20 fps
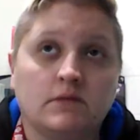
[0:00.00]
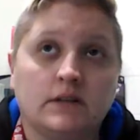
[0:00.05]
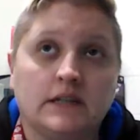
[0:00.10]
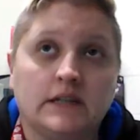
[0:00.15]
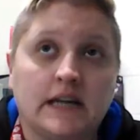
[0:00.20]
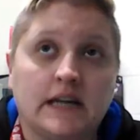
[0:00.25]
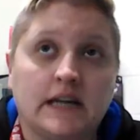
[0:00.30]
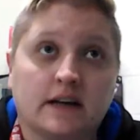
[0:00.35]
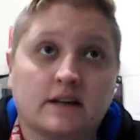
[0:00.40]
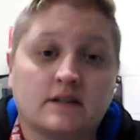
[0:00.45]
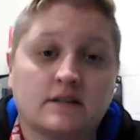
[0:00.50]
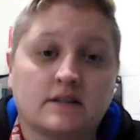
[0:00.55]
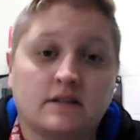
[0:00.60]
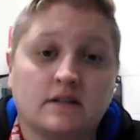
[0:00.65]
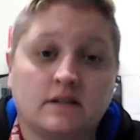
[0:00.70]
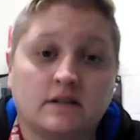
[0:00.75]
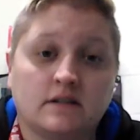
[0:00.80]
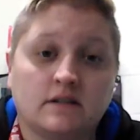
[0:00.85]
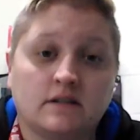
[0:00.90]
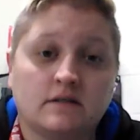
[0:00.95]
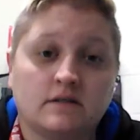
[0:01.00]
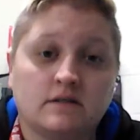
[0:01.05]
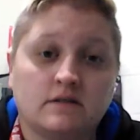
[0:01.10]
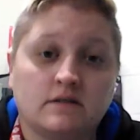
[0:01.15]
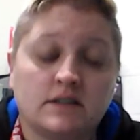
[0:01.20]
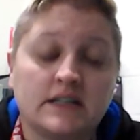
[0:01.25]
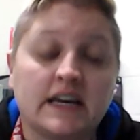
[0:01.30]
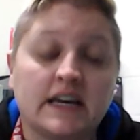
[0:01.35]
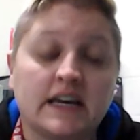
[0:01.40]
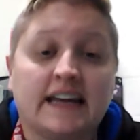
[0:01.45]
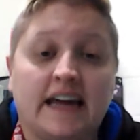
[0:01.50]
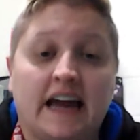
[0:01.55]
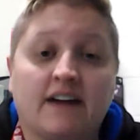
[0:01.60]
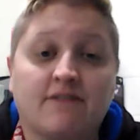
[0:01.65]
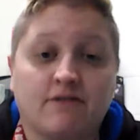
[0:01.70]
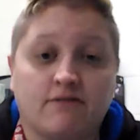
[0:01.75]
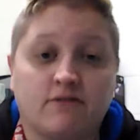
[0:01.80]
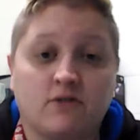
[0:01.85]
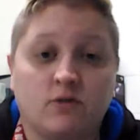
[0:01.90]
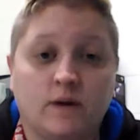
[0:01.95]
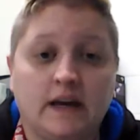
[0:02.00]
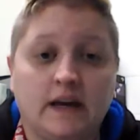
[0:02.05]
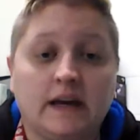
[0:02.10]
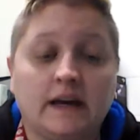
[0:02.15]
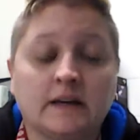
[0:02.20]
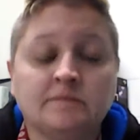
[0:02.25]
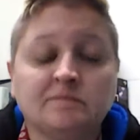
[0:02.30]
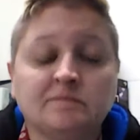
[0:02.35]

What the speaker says: next second half of the week.